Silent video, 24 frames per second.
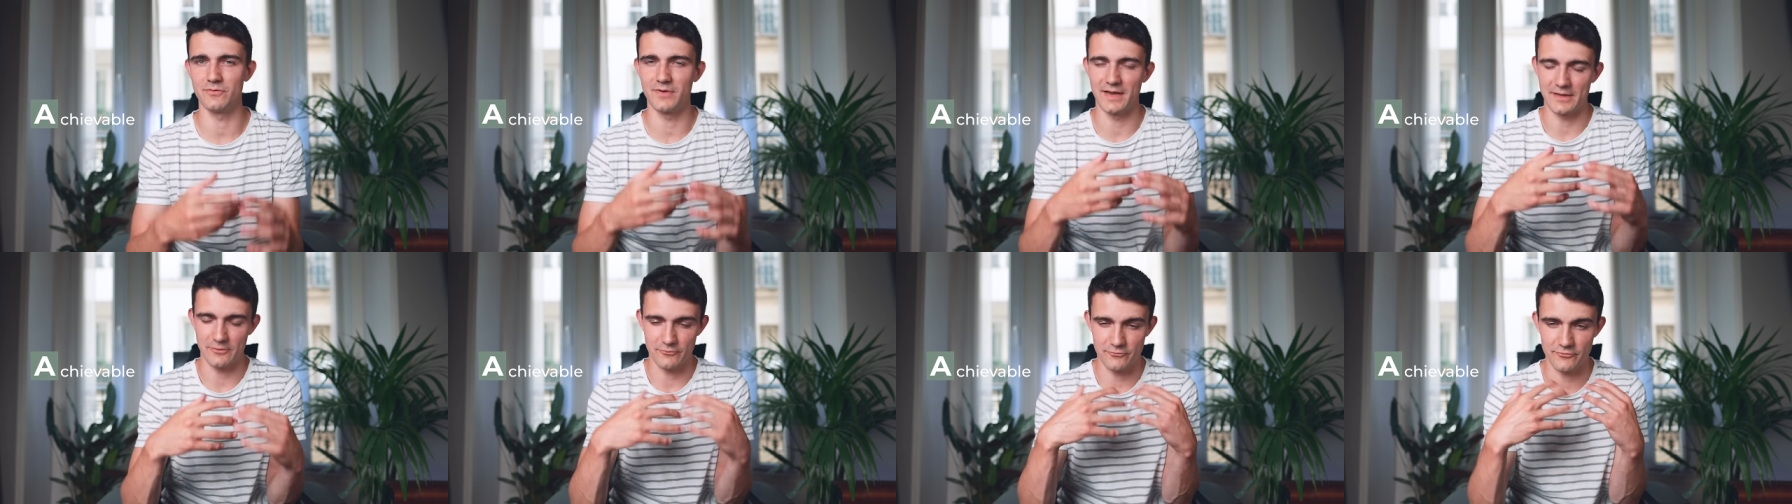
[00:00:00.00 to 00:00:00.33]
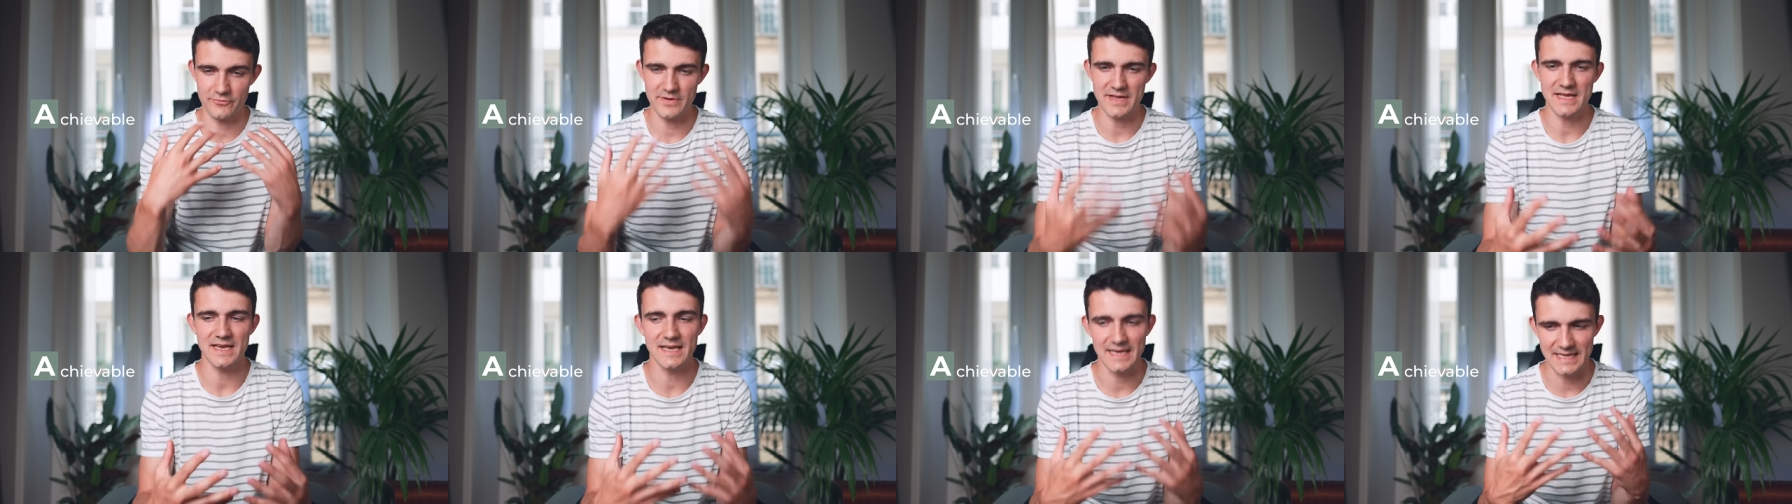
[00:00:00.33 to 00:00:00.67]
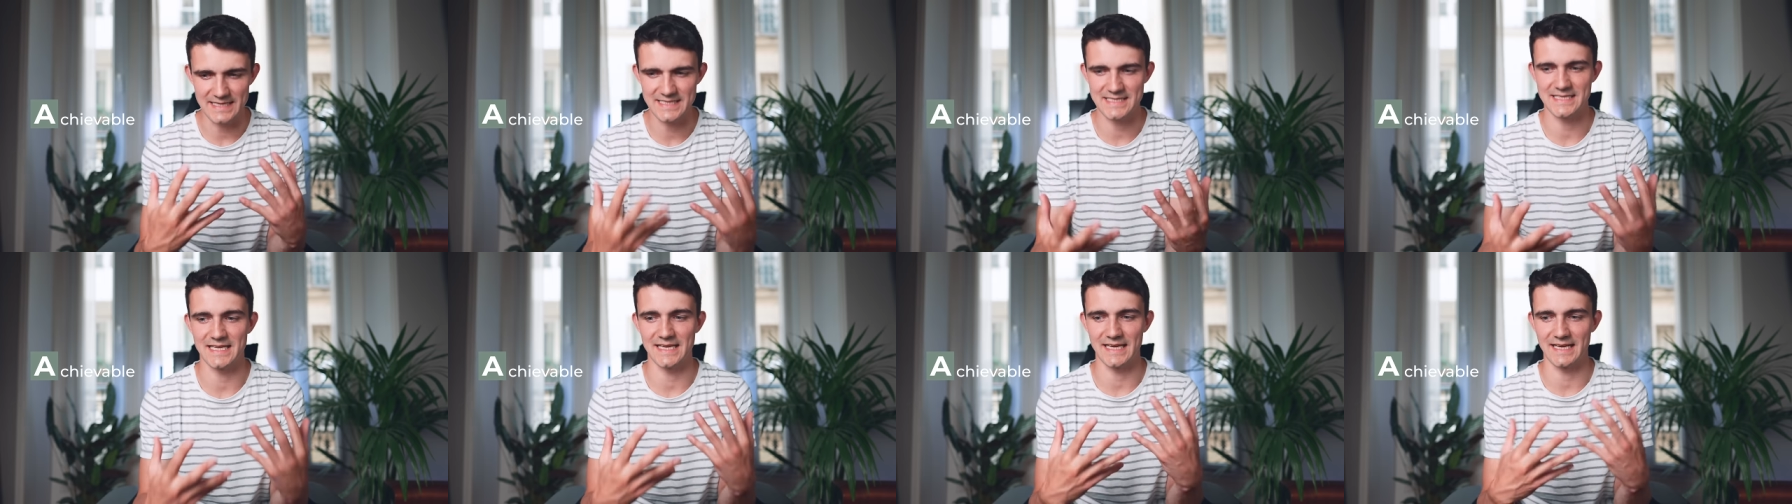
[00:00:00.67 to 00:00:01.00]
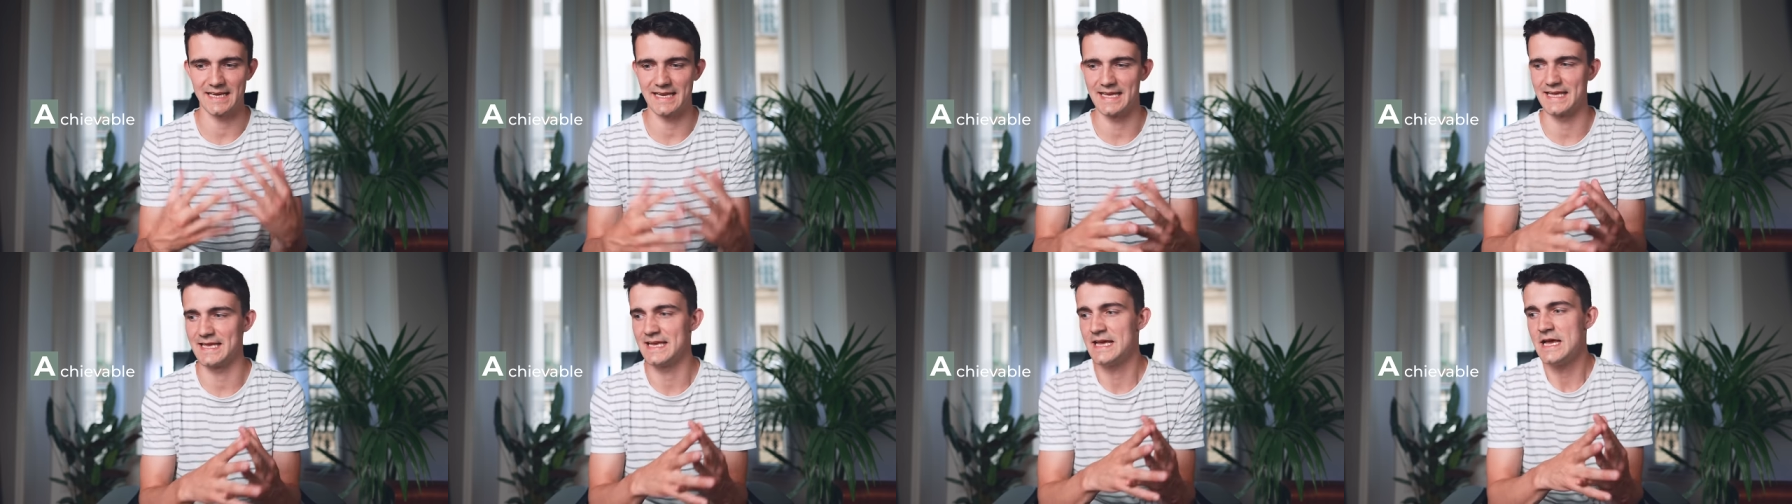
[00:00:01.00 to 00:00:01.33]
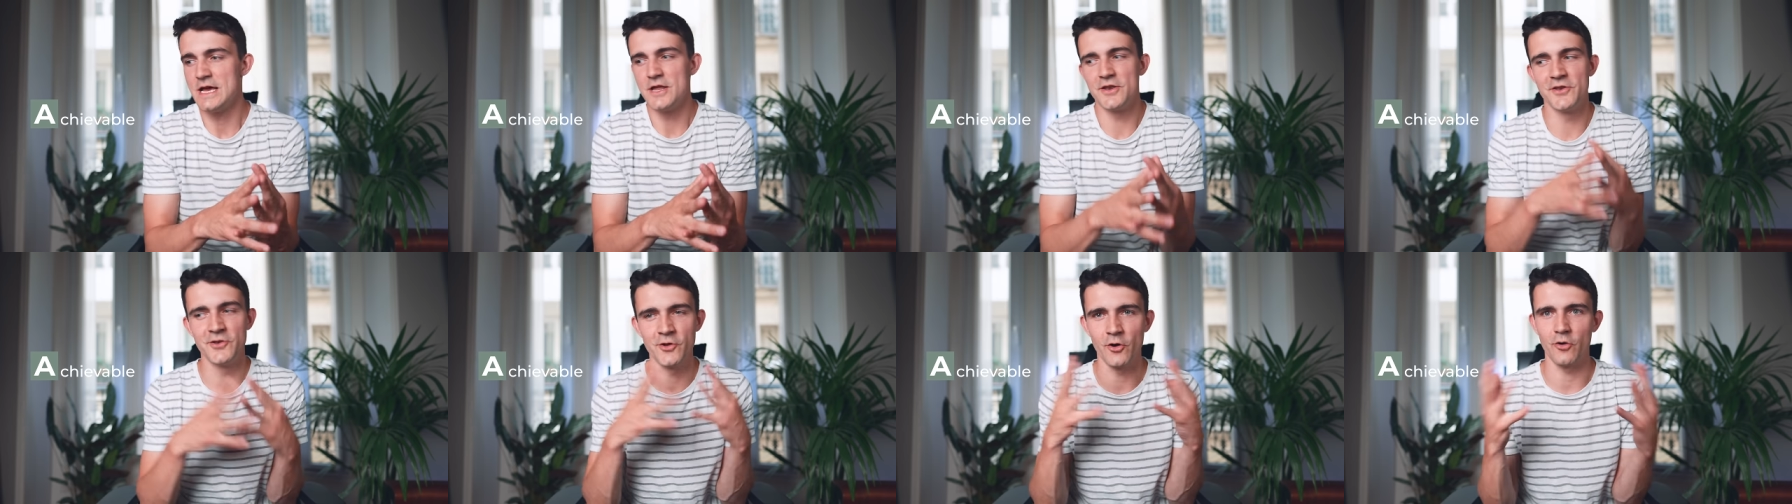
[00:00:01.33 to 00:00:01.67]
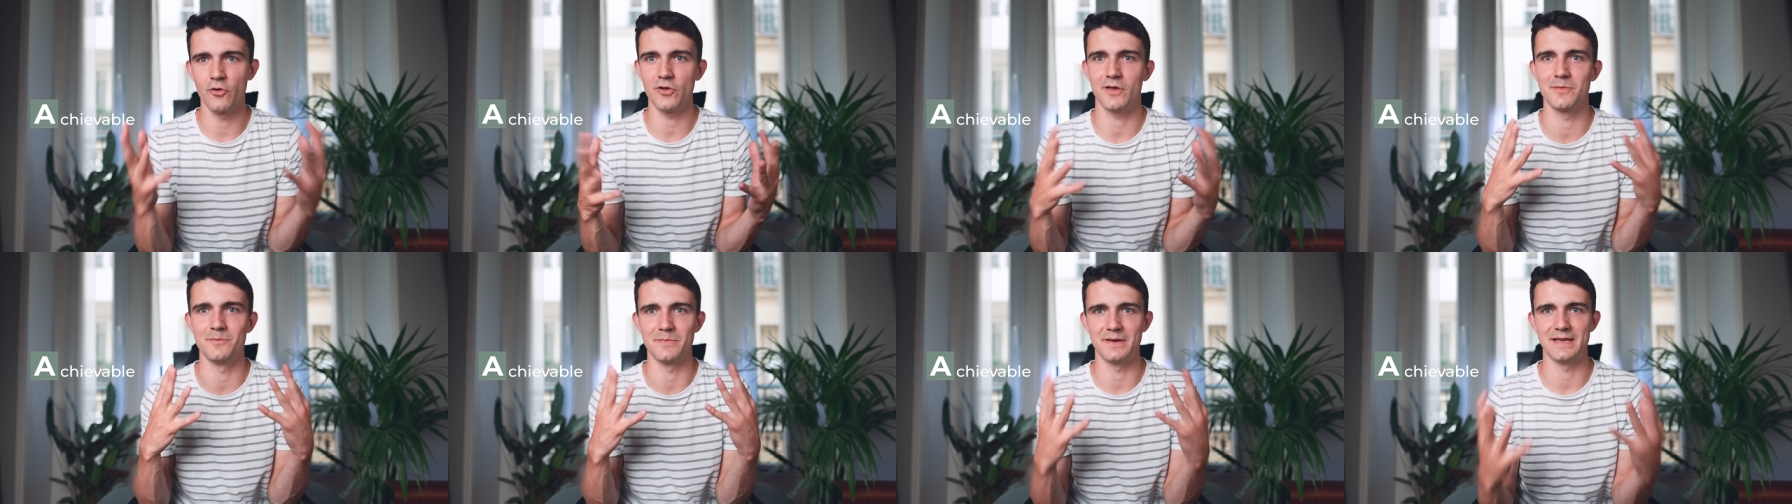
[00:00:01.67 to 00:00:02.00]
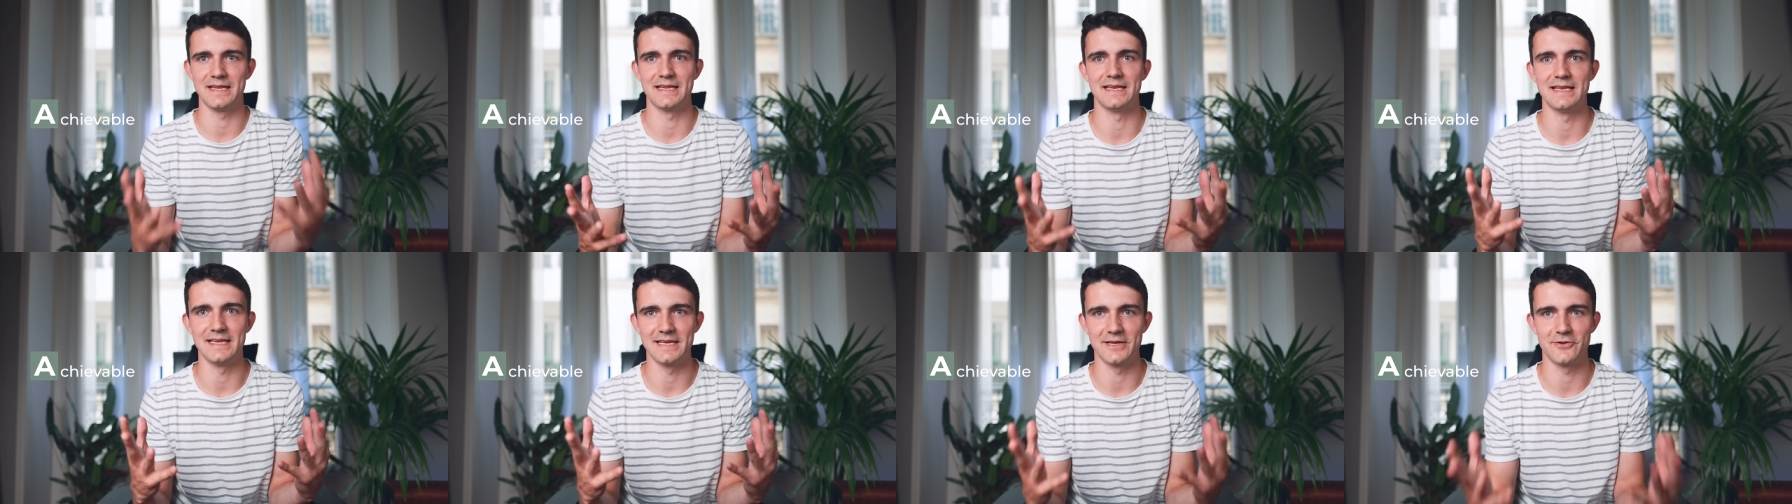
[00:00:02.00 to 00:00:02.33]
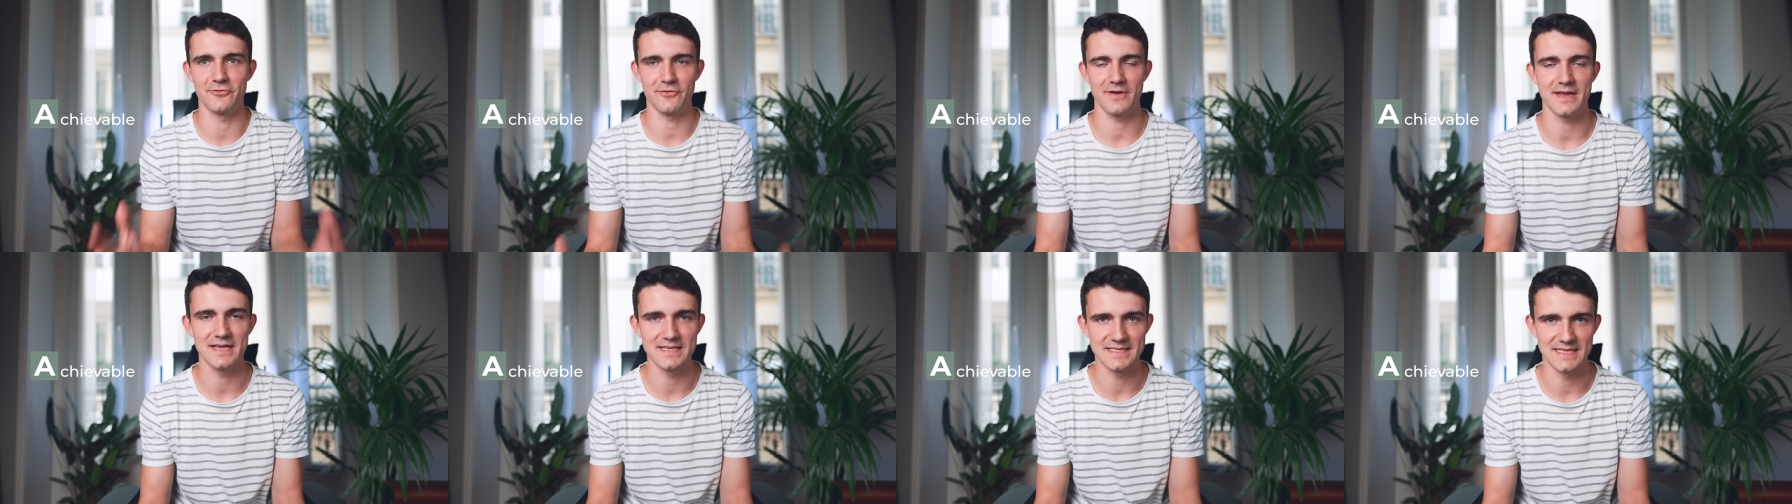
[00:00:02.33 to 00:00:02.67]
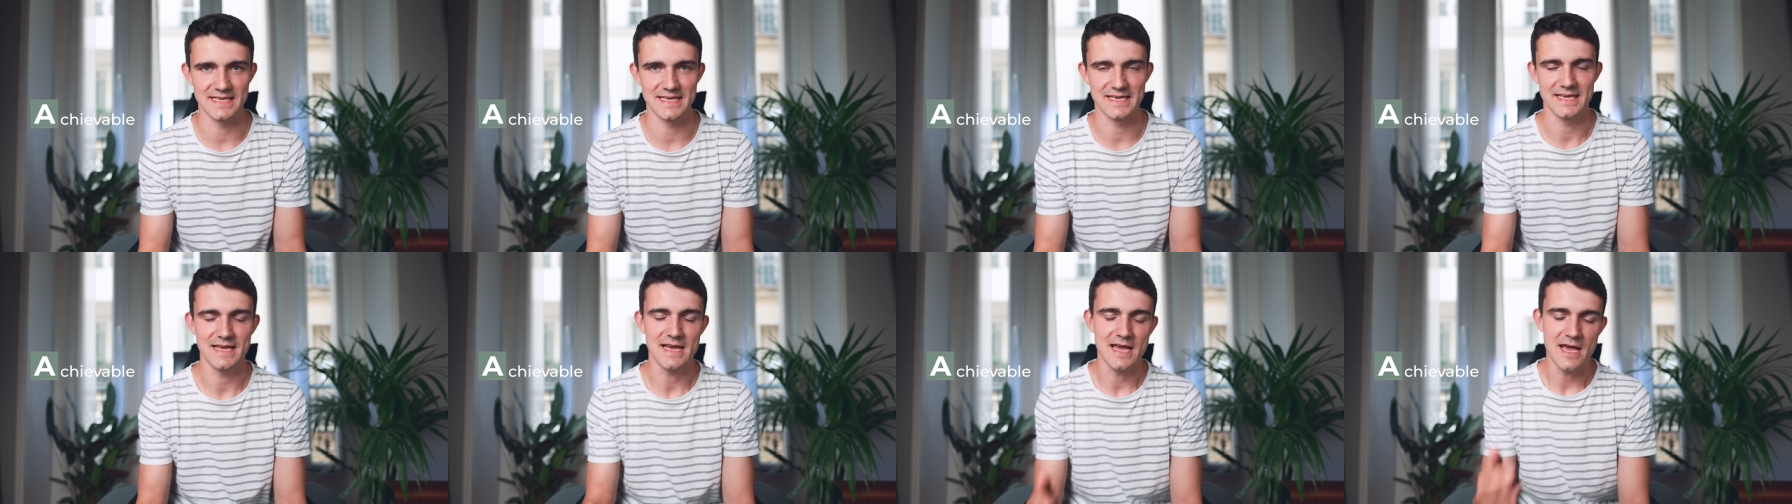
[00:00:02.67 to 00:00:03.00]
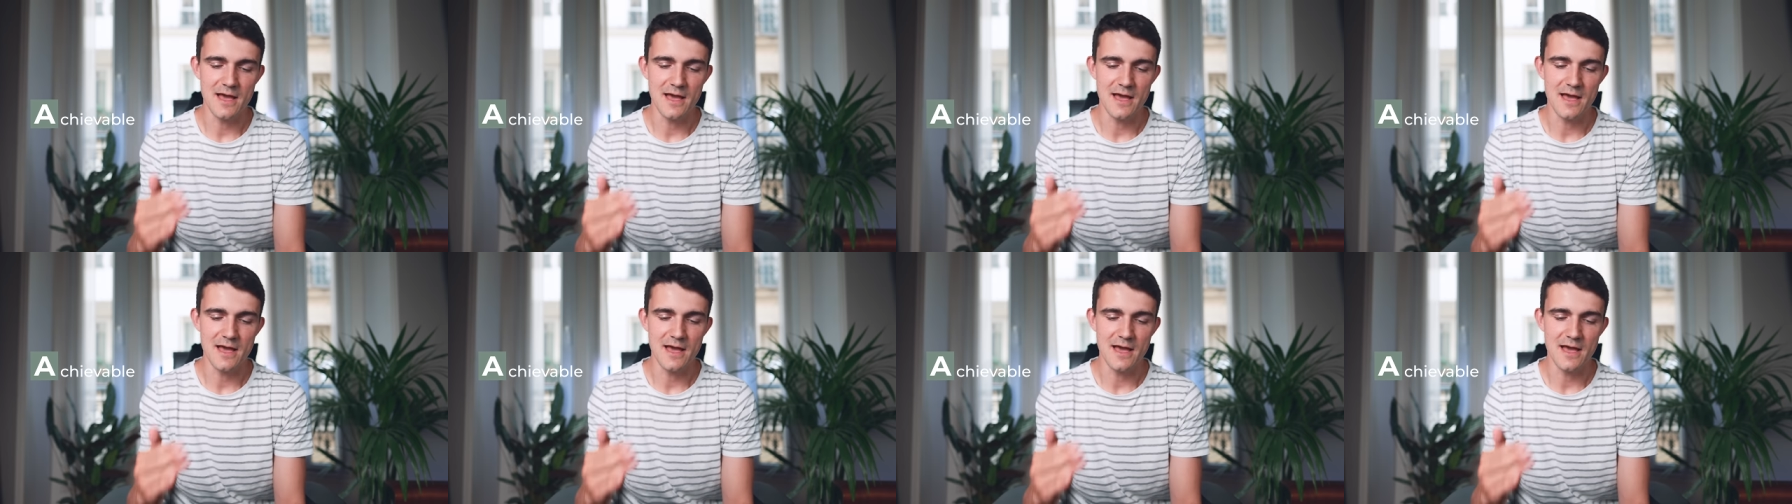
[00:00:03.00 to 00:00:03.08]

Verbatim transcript: like realistically, not completely crazy.